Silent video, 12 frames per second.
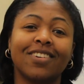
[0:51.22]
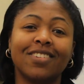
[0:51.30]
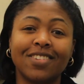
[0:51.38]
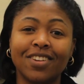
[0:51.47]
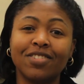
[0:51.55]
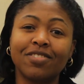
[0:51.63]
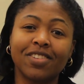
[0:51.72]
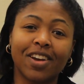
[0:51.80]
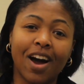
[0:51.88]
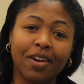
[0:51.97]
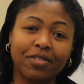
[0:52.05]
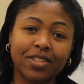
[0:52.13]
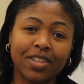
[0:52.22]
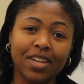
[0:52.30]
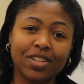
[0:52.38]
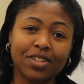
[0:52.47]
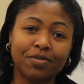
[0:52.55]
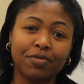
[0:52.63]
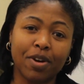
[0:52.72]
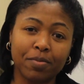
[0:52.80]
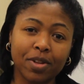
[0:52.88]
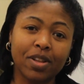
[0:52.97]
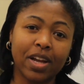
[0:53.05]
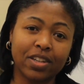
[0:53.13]
continues the conversation
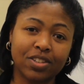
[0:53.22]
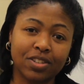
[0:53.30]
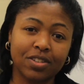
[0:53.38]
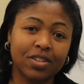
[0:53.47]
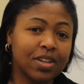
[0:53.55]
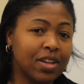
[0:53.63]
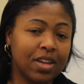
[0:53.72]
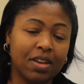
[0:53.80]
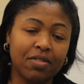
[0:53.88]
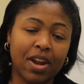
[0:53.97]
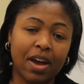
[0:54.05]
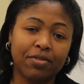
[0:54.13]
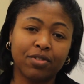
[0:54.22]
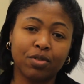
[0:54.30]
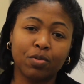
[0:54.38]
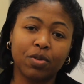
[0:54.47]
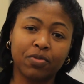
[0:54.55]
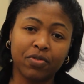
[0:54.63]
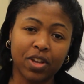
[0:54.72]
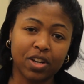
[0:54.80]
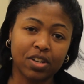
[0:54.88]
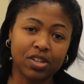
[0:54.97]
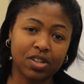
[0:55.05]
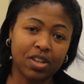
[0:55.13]
from the lecture even after we've
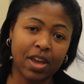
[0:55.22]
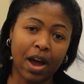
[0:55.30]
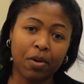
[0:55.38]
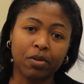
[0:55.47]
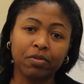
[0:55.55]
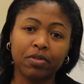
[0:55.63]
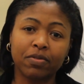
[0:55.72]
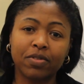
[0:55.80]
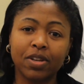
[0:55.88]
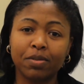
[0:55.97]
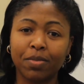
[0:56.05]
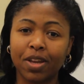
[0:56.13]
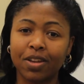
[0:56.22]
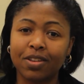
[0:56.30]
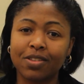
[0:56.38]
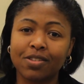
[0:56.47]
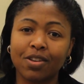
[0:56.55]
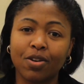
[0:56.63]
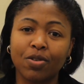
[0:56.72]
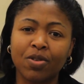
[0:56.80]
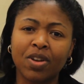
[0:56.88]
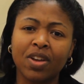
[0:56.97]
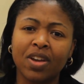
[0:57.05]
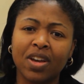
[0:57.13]
finished the hour and 15 minutes. So
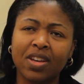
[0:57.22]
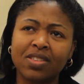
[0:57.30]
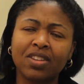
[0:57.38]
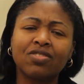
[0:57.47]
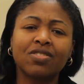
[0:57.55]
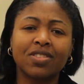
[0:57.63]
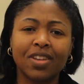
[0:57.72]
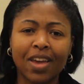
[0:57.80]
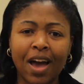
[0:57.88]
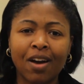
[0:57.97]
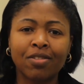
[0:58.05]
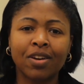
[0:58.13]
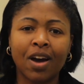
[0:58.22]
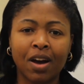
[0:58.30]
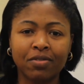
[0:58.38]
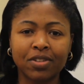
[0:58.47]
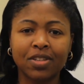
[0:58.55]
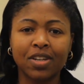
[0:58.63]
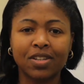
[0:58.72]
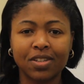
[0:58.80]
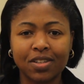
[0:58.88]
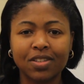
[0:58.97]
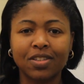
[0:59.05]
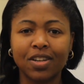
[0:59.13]
it's interesting how the
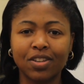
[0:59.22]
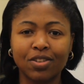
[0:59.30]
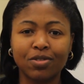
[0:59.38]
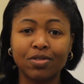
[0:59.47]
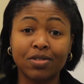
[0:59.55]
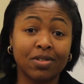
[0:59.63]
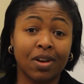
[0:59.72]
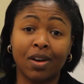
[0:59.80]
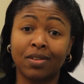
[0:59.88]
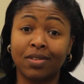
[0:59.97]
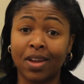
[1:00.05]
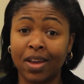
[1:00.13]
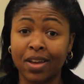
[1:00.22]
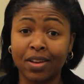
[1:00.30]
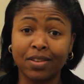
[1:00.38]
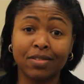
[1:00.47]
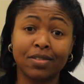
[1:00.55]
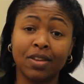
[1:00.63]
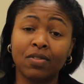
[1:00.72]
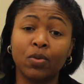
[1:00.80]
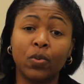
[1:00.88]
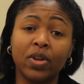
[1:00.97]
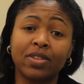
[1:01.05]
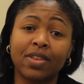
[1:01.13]
conversation continues days,
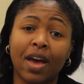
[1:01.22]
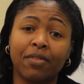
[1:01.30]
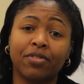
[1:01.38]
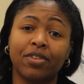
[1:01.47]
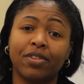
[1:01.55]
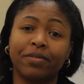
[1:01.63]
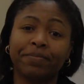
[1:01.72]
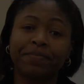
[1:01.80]
even weeks after.